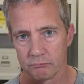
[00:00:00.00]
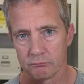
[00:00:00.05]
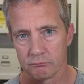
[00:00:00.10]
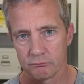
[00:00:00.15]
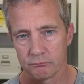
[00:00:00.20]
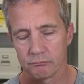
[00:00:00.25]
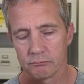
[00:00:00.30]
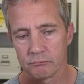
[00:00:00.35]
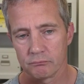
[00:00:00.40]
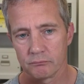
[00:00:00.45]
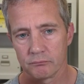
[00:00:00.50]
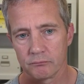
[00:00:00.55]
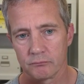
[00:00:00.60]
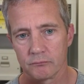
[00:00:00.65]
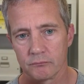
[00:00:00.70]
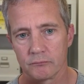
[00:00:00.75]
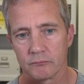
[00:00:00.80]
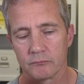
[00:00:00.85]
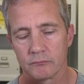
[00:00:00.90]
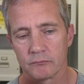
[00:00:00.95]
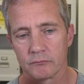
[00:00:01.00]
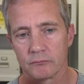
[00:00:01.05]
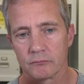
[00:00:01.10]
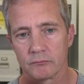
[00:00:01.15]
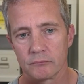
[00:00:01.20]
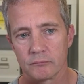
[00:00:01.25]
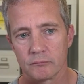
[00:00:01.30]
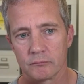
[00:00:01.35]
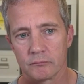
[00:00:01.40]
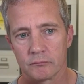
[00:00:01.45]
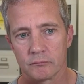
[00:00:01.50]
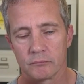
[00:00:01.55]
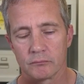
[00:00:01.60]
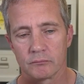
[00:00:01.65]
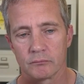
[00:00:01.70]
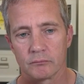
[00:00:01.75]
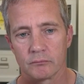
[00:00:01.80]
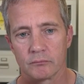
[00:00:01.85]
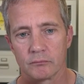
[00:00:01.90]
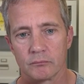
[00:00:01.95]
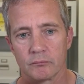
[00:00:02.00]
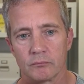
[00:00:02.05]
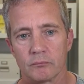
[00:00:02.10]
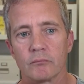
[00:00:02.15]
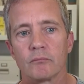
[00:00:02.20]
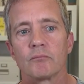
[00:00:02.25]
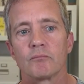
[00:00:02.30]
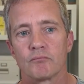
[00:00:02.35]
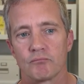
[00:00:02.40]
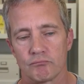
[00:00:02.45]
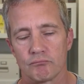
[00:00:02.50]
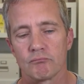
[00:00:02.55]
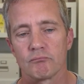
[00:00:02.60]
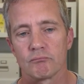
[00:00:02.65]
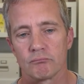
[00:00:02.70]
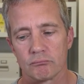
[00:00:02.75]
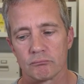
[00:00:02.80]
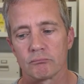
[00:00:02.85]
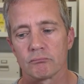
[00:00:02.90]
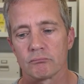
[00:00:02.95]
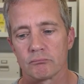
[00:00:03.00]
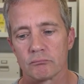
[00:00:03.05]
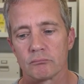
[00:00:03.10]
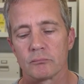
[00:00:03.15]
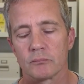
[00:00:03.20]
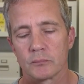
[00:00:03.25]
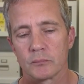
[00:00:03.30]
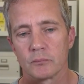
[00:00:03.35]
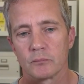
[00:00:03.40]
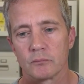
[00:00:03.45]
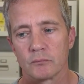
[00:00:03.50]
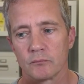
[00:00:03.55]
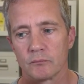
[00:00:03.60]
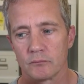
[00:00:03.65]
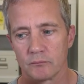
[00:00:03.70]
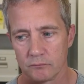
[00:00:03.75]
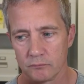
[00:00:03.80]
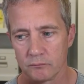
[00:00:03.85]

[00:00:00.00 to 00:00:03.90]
No words are spoken by the person on screen.